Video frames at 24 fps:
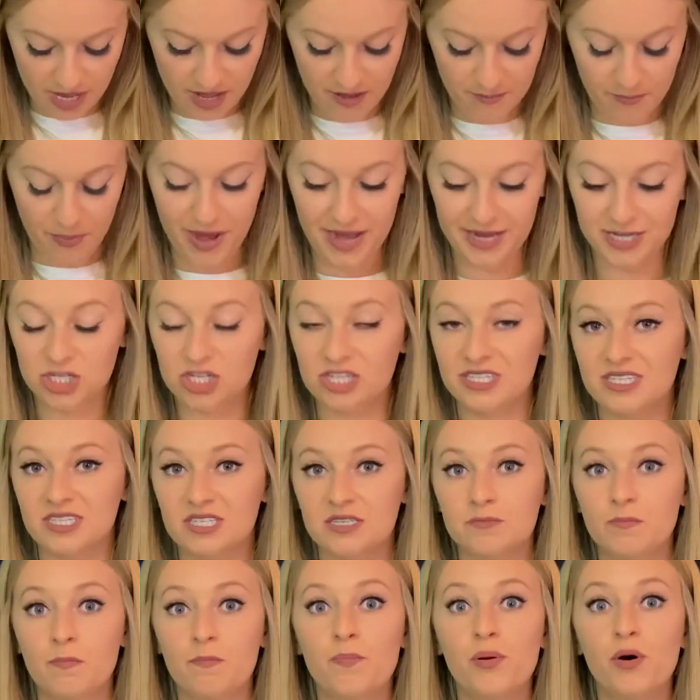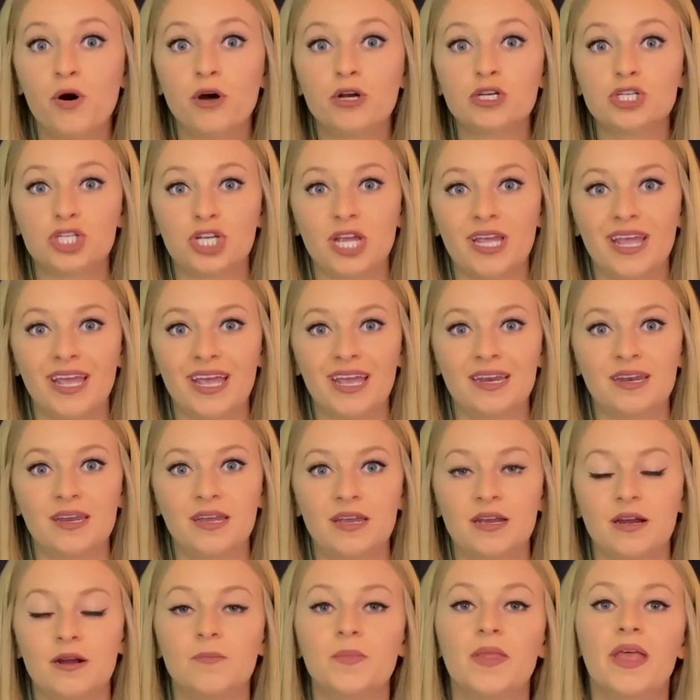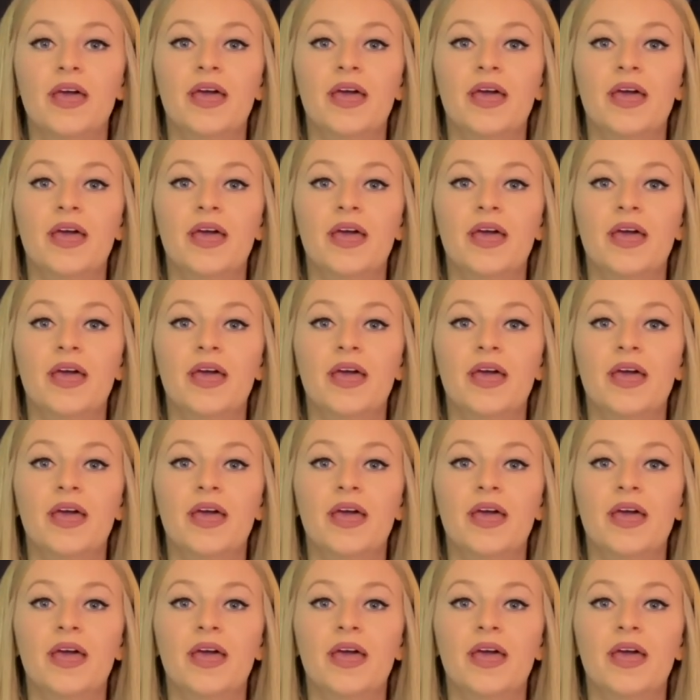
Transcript: by just pushing in here.